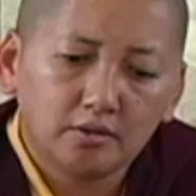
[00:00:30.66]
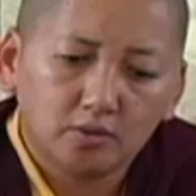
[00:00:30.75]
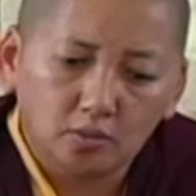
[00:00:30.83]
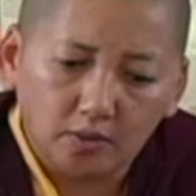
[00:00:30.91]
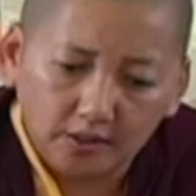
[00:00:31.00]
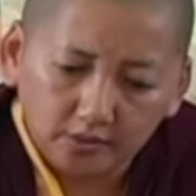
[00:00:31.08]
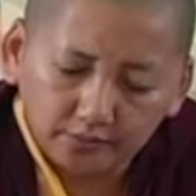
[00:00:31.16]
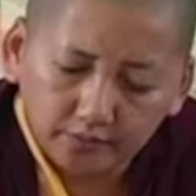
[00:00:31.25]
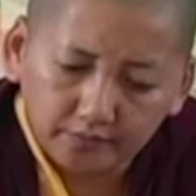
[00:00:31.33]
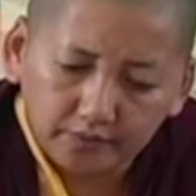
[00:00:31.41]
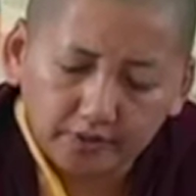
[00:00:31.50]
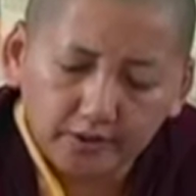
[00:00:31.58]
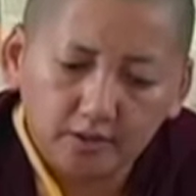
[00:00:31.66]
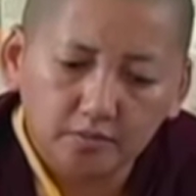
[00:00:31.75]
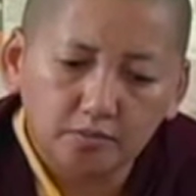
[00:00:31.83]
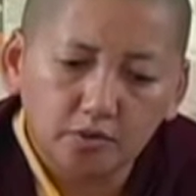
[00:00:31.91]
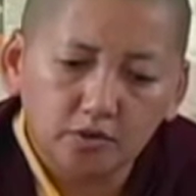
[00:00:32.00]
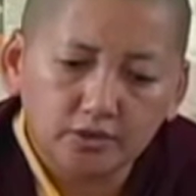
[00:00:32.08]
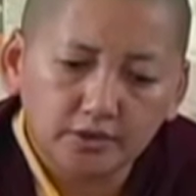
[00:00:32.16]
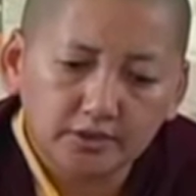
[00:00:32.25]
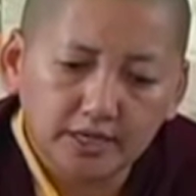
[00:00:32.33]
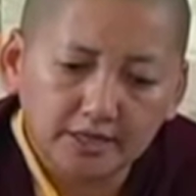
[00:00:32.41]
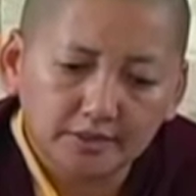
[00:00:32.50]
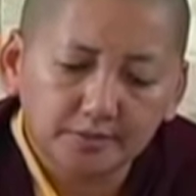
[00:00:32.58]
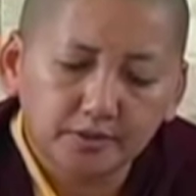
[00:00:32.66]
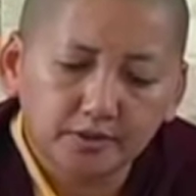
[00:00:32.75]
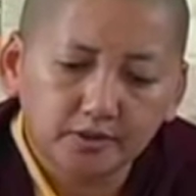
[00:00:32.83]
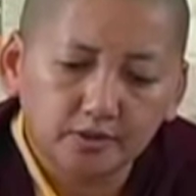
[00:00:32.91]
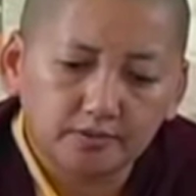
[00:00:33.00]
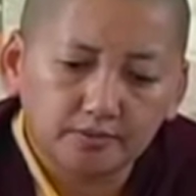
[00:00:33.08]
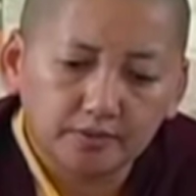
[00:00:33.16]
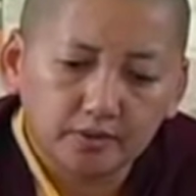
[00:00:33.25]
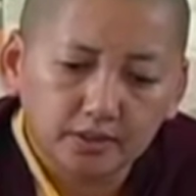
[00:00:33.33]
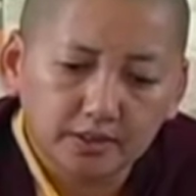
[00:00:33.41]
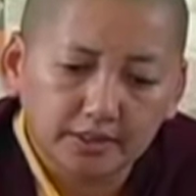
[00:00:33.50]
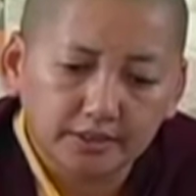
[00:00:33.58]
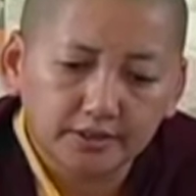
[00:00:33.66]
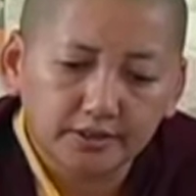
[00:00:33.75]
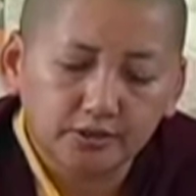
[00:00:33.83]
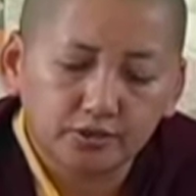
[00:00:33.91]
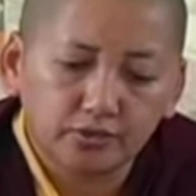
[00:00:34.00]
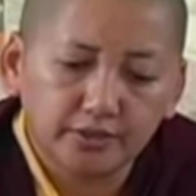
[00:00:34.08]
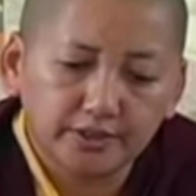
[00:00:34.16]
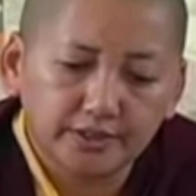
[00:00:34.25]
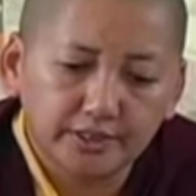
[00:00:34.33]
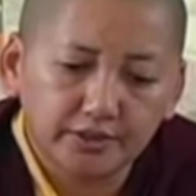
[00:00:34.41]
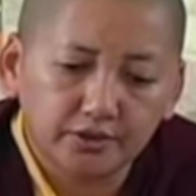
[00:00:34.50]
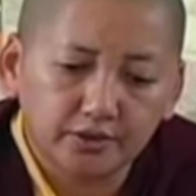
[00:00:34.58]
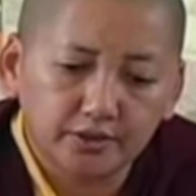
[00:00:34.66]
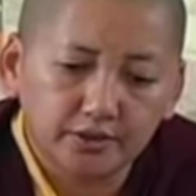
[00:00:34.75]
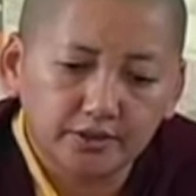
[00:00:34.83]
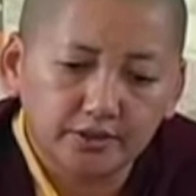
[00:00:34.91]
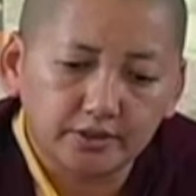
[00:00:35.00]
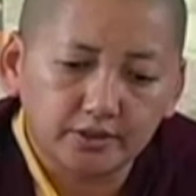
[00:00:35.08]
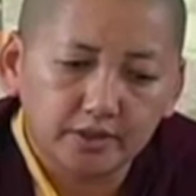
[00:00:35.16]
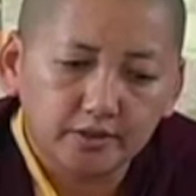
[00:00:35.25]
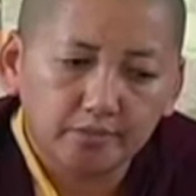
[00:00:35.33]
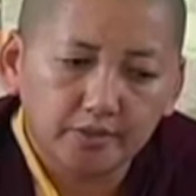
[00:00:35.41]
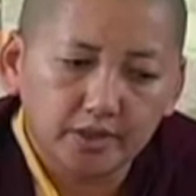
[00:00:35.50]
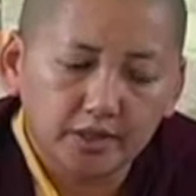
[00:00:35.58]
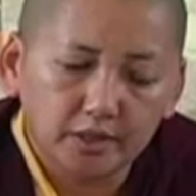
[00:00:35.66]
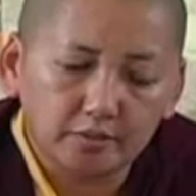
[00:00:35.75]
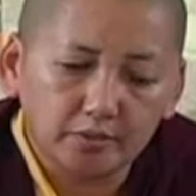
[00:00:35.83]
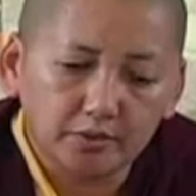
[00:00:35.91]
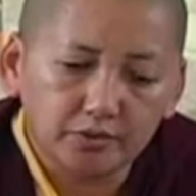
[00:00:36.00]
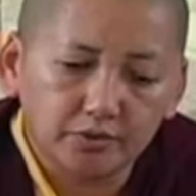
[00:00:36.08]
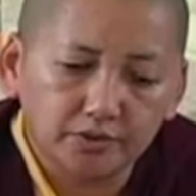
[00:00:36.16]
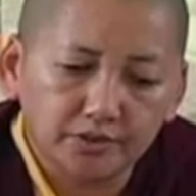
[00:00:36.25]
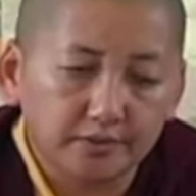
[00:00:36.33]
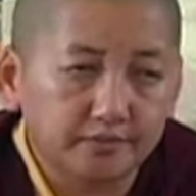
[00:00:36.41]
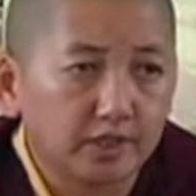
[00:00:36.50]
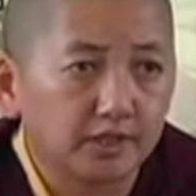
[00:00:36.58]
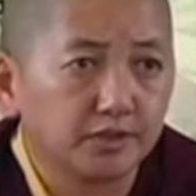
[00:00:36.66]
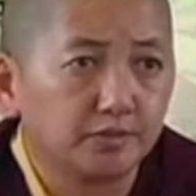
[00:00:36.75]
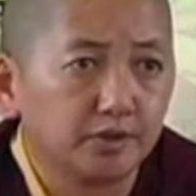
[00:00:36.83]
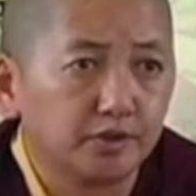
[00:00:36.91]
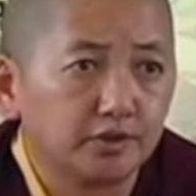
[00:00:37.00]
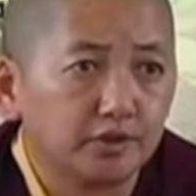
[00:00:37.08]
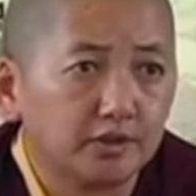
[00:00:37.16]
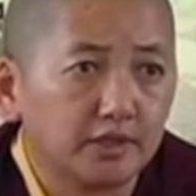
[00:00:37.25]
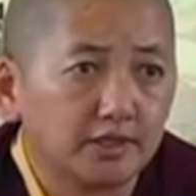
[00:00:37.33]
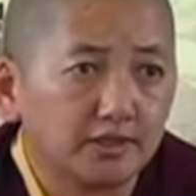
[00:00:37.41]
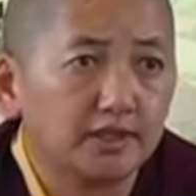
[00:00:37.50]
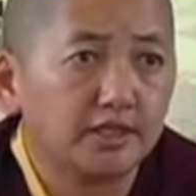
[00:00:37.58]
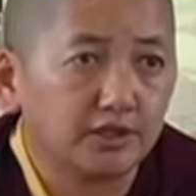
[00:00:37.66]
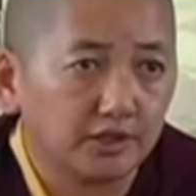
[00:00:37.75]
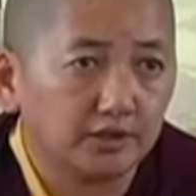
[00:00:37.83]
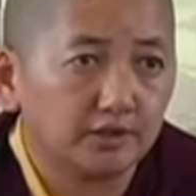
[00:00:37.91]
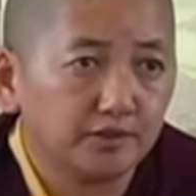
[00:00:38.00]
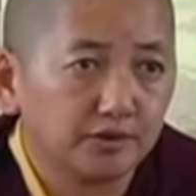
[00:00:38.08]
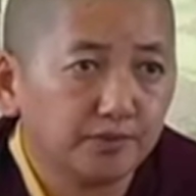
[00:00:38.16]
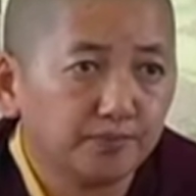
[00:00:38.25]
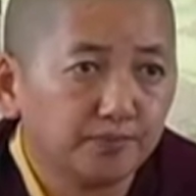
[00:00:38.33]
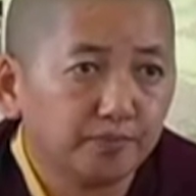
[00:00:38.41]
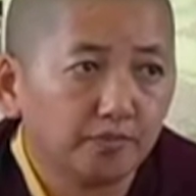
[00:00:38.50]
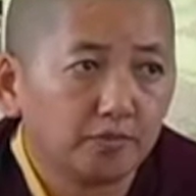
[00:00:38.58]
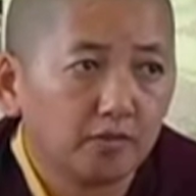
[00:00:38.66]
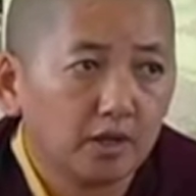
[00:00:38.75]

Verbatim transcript: one of the very important aspects of connecting to a teacher is in being able to receive transmissions and teachings. Hmm.